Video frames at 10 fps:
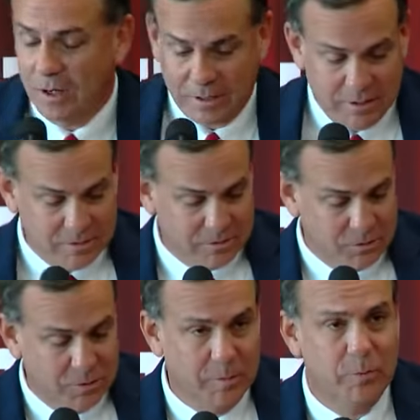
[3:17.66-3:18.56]
Watkins.
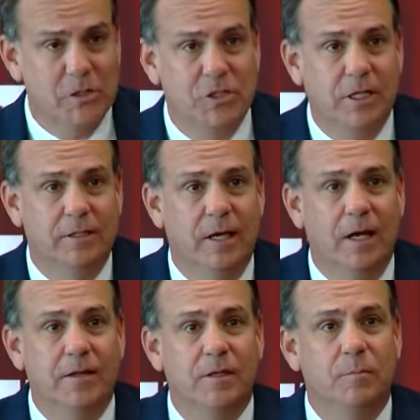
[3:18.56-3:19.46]
Truly appreciate
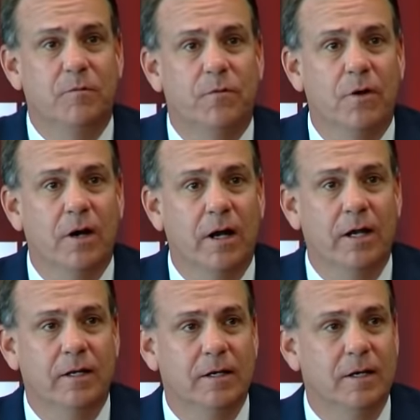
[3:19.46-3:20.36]
that. I think before
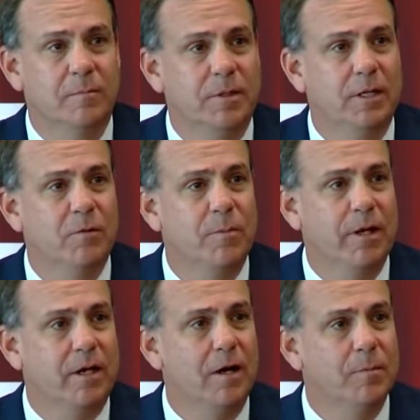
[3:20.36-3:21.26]
I uh, begin with
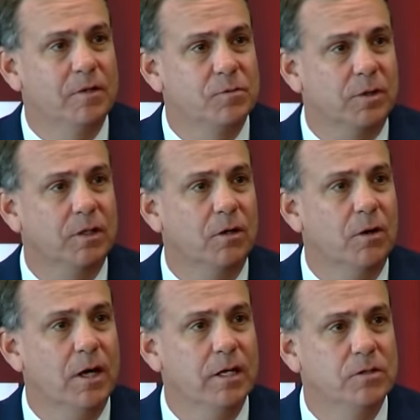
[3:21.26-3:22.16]
my comments, we're going to
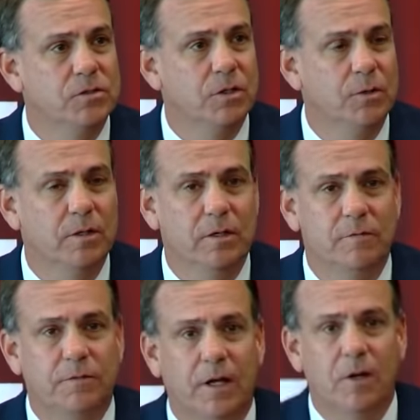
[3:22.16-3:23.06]
go ahead and show a, a
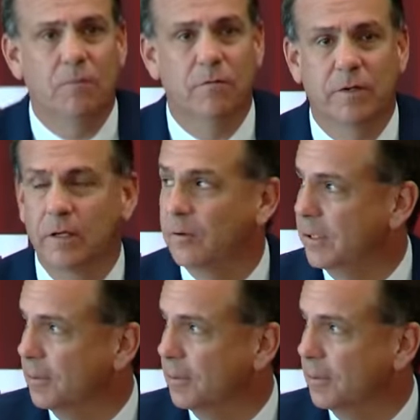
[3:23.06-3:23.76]
flyover video